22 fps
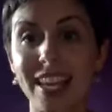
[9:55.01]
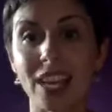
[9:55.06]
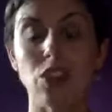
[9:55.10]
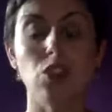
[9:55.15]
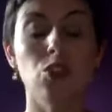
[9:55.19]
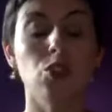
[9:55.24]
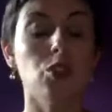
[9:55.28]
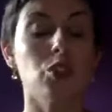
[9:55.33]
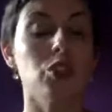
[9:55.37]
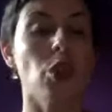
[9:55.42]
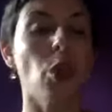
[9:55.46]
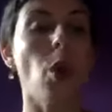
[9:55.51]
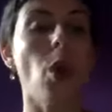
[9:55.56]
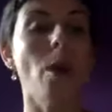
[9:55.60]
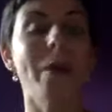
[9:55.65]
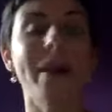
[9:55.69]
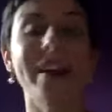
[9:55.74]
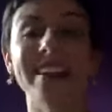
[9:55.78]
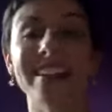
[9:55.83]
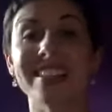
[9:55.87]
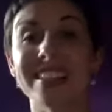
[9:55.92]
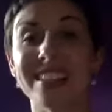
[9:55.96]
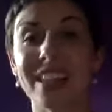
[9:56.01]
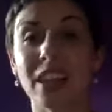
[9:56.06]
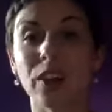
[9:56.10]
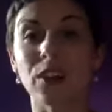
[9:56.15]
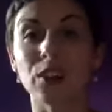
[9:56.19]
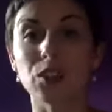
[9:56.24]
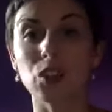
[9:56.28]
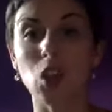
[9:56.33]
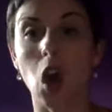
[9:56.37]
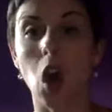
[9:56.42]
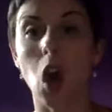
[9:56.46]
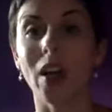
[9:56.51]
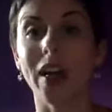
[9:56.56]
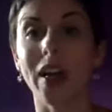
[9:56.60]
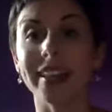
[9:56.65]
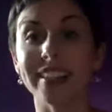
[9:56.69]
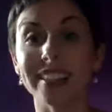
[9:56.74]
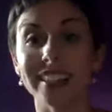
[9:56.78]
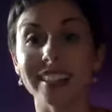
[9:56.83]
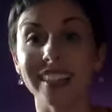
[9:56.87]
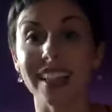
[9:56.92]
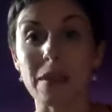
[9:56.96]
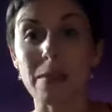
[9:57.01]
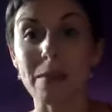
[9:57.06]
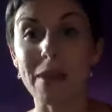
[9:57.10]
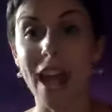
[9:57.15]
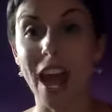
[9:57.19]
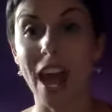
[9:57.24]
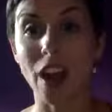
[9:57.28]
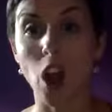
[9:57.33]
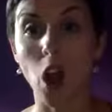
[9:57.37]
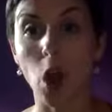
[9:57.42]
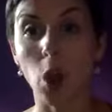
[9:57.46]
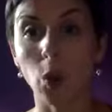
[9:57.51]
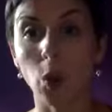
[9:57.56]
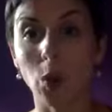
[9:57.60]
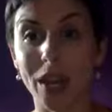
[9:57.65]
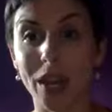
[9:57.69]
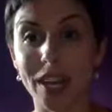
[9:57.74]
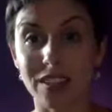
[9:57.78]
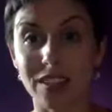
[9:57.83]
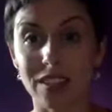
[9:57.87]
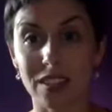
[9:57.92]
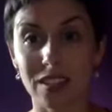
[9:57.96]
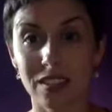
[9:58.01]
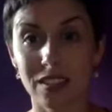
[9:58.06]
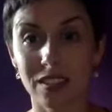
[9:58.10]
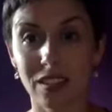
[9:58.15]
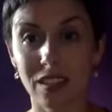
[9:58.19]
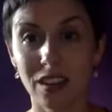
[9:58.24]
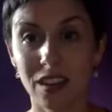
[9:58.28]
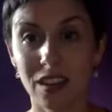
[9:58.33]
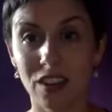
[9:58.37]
Can you show up on a sales call and claim it and own it?